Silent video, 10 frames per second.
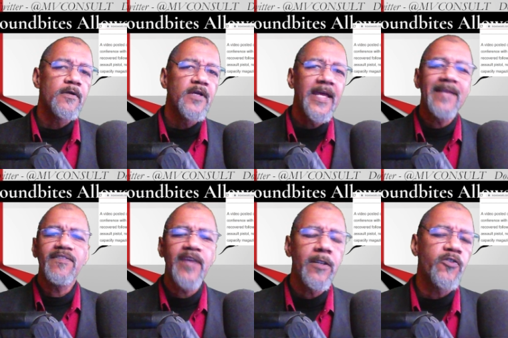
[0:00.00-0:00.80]
It
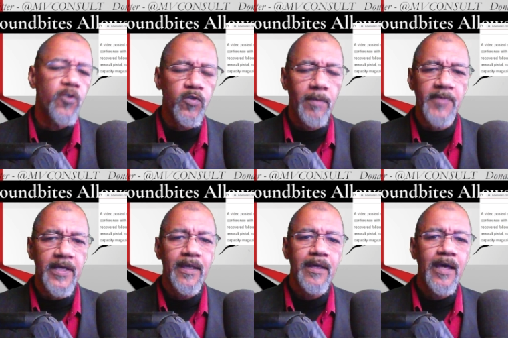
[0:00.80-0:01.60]
tells you something.
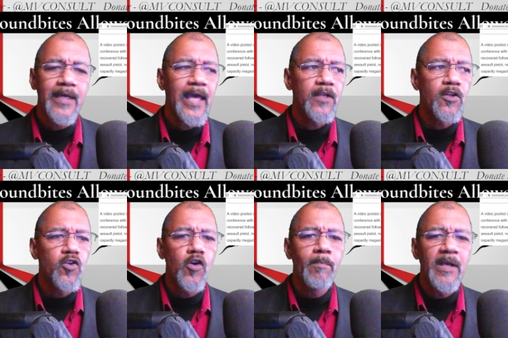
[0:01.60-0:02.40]
Again,
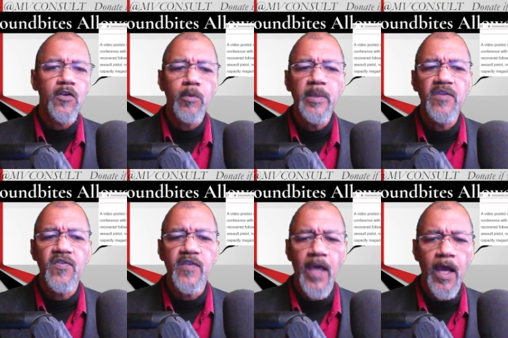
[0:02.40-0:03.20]
you're meant to be
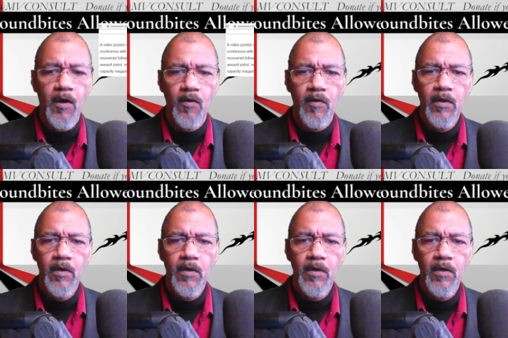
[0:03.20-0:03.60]
scared